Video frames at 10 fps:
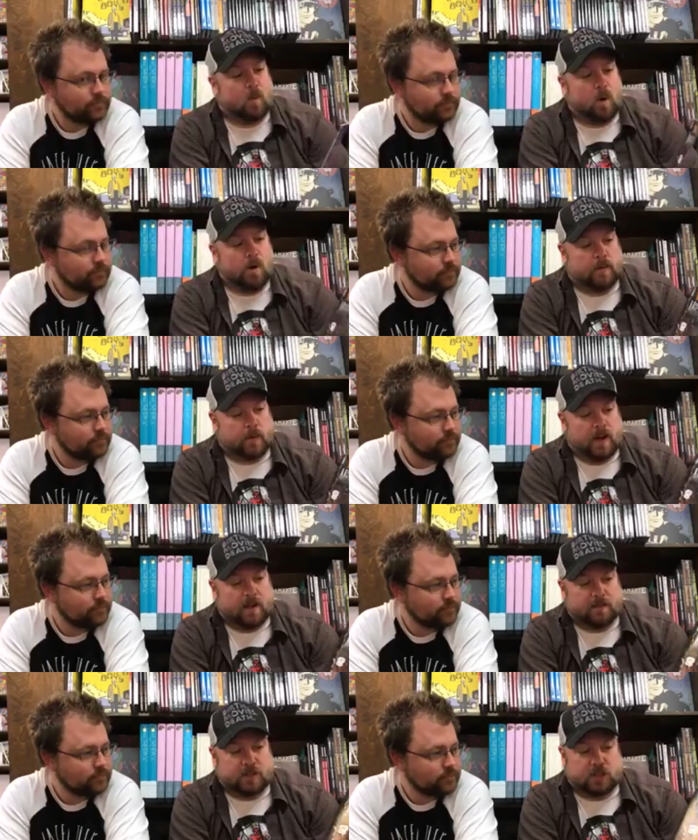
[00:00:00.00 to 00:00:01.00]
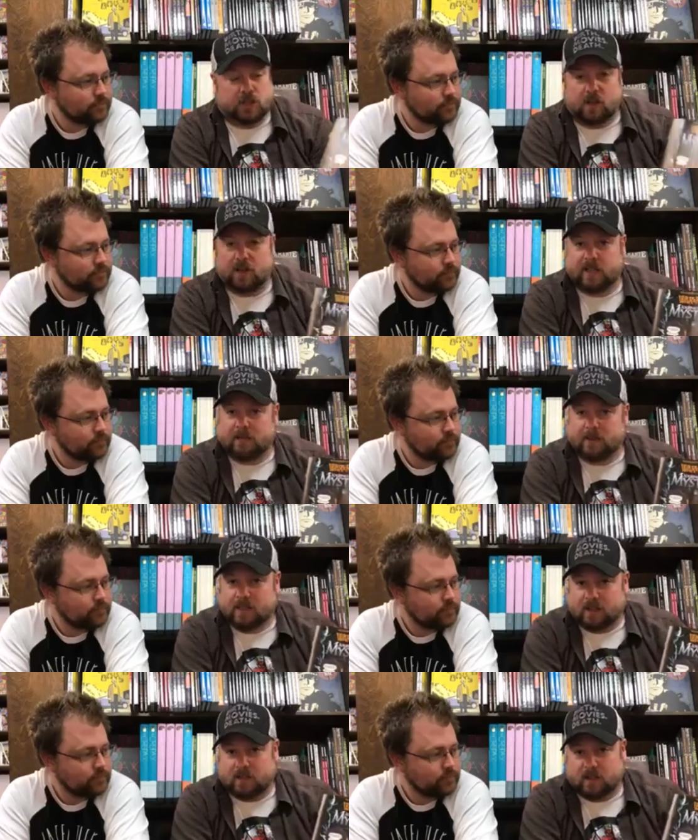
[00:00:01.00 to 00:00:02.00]
Speaker 1: War of the Realms: Journey into
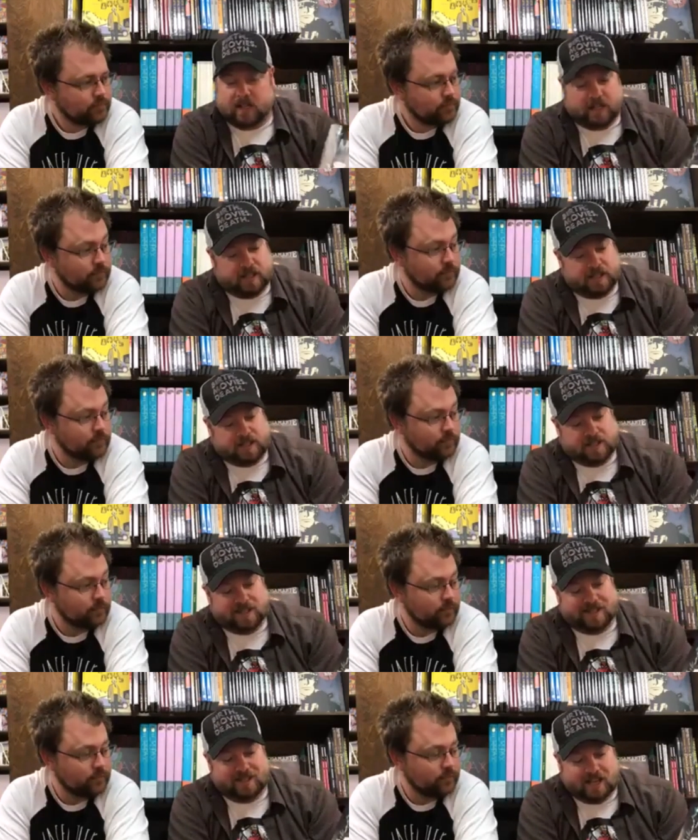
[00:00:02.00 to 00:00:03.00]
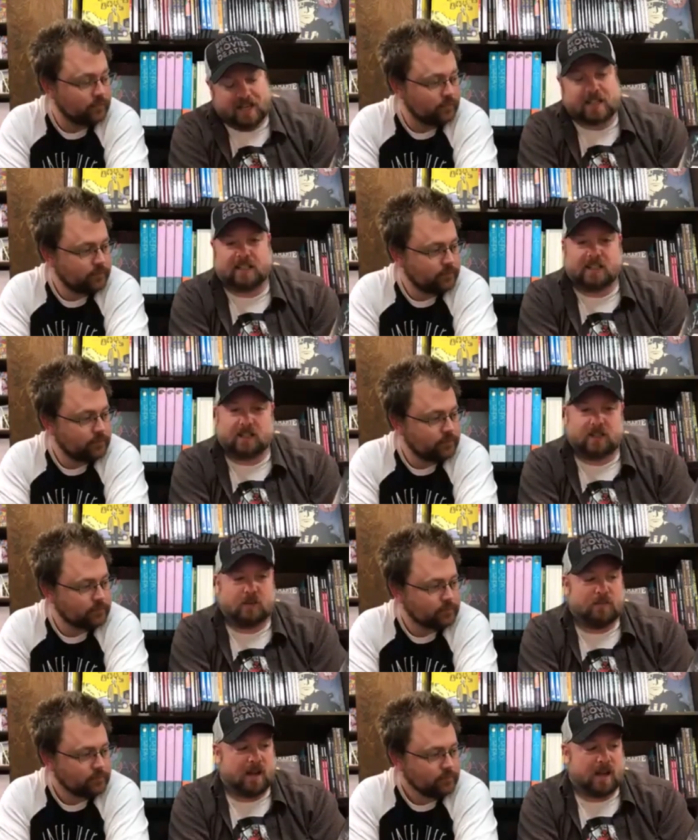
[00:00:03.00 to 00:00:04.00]
Mystery. Mm. This is the second
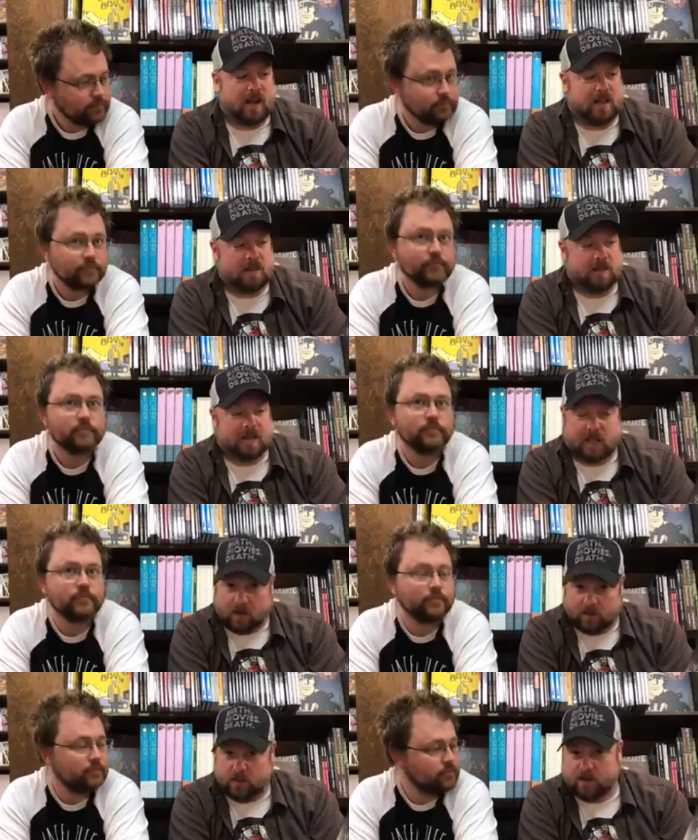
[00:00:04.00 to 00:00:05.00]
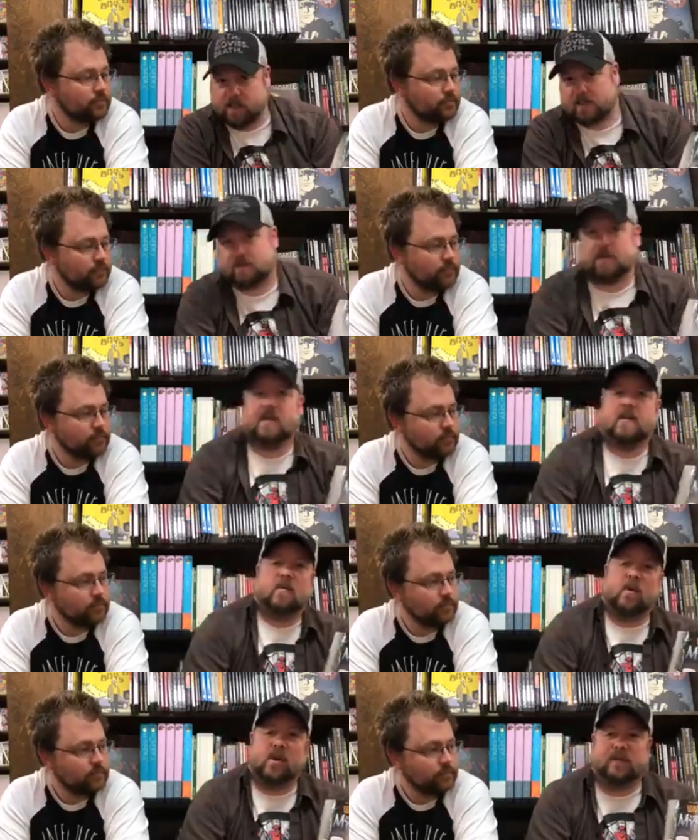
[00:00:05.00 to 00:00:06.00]
issue by the McElroys,
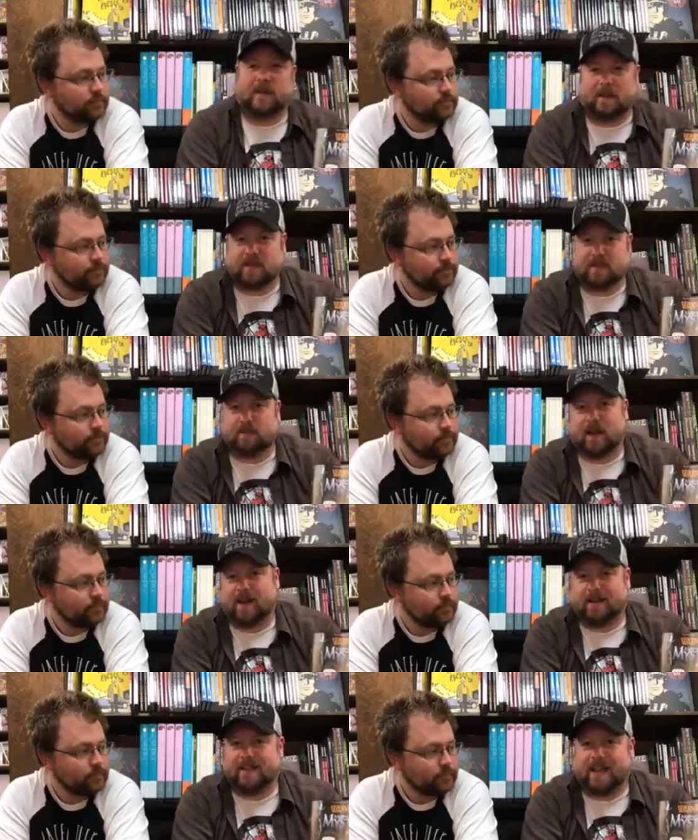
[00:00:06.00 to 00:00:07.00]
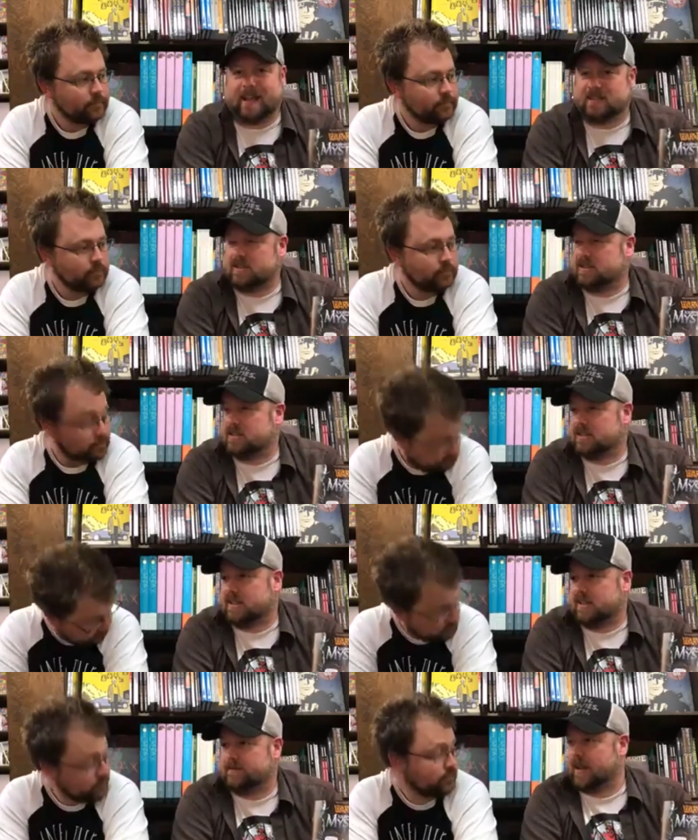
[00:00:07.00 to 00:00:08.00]
world famous podcasters
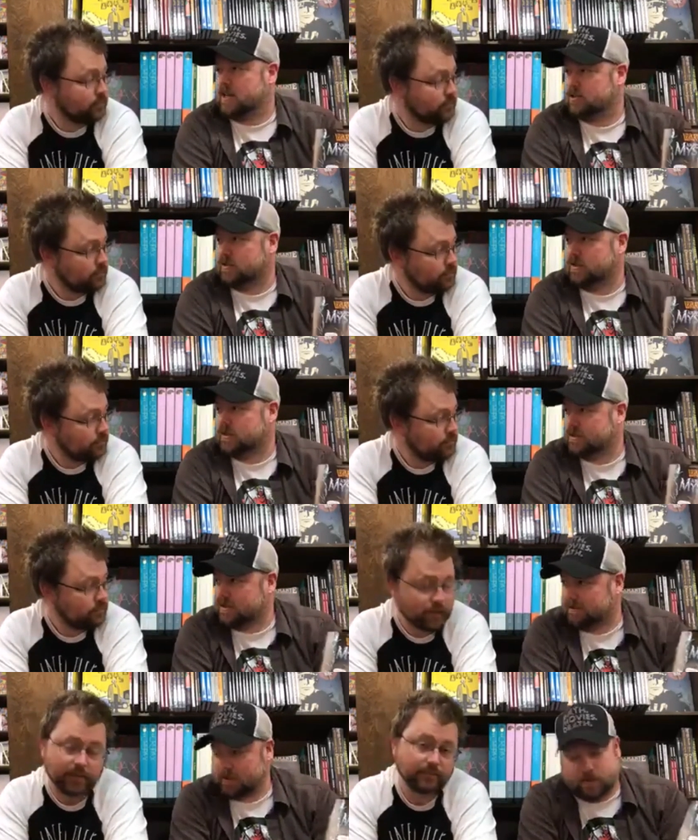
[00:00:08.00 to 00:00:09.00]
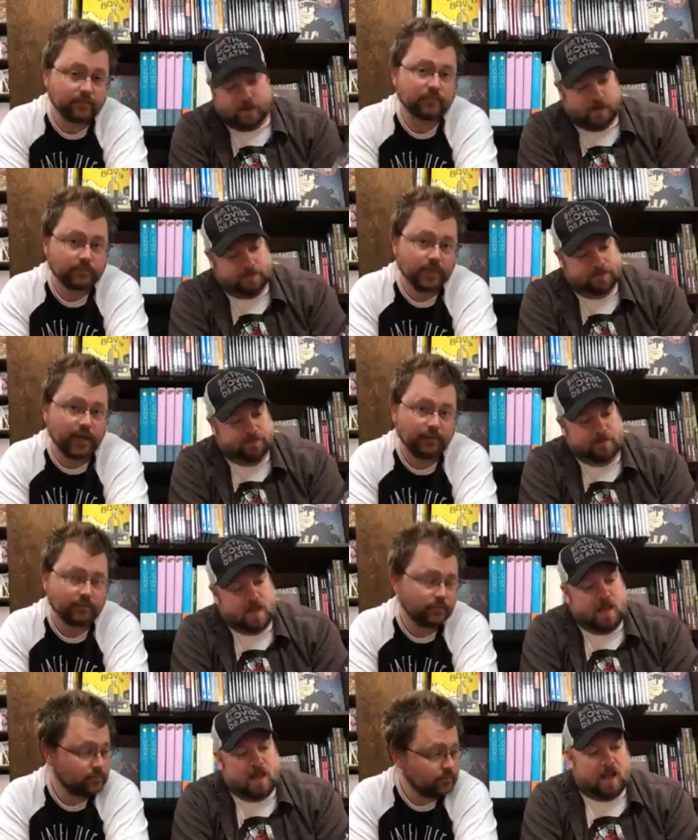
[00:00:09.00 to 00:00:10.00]
and adventurers, if you will. Yeah.
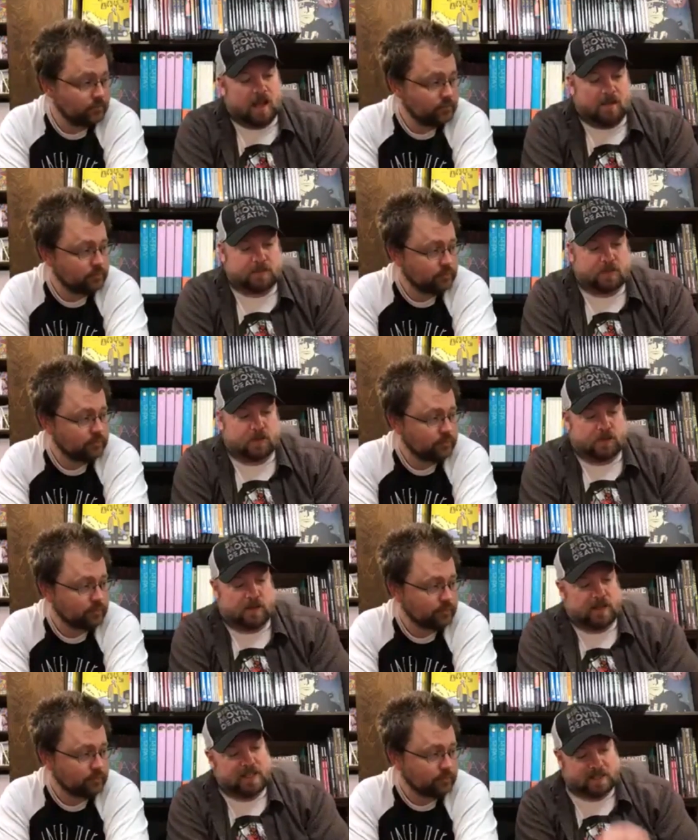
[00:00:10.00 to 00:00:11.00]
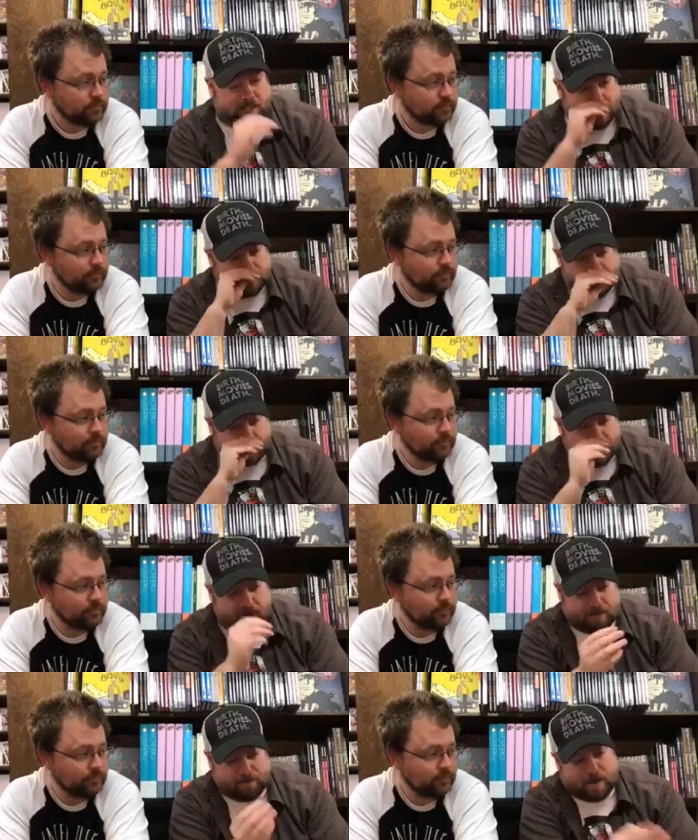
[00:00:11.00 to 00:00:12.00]
Um, so in this team, they've
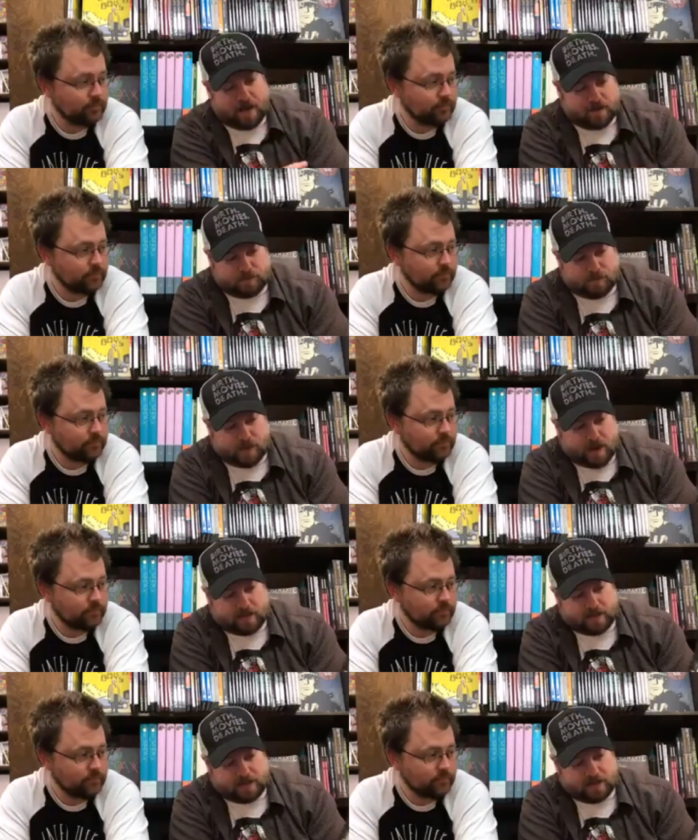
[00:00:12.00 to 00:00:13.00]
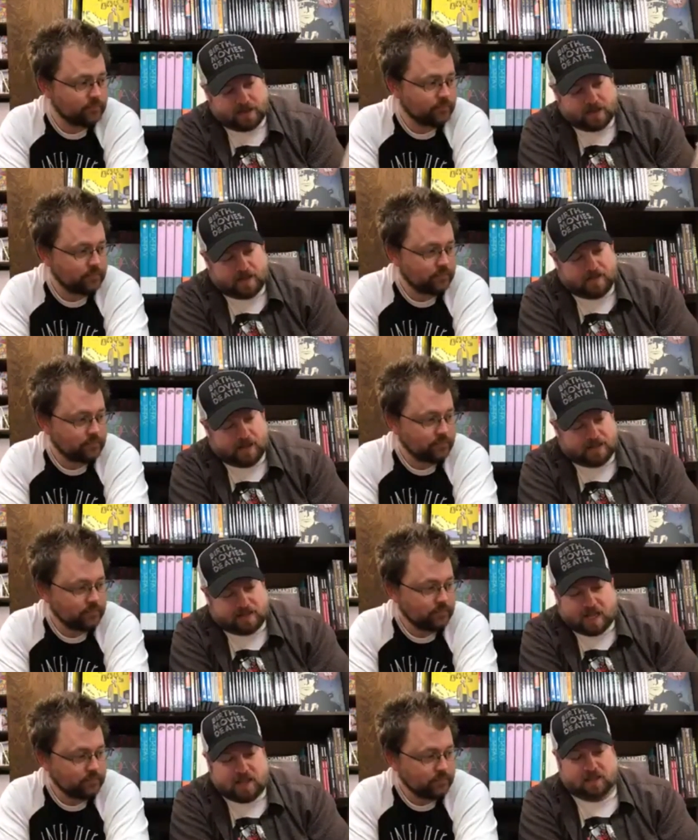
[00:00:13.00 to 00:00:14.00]
got Miles Morales, they've
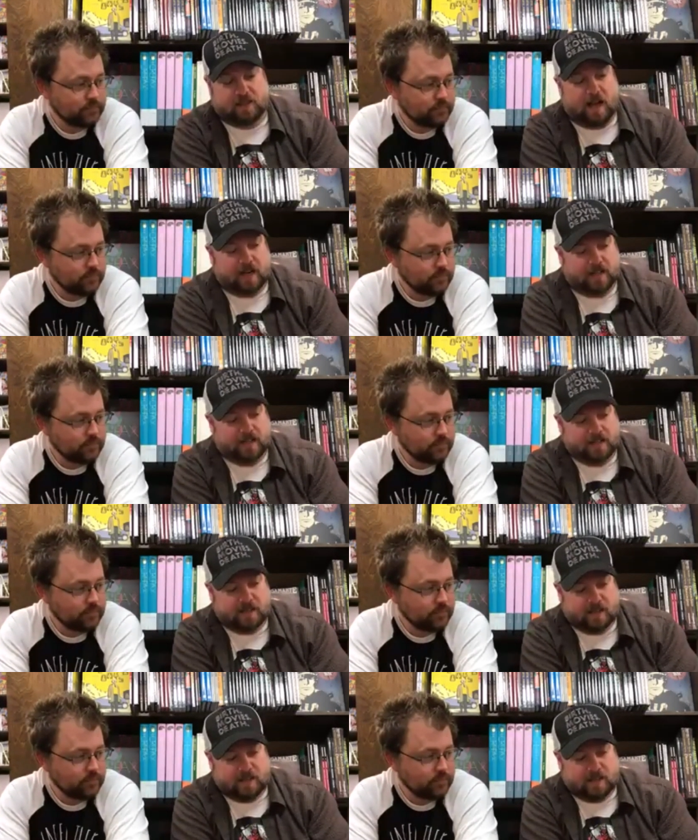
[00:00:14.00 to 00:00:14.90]
got Death Locket,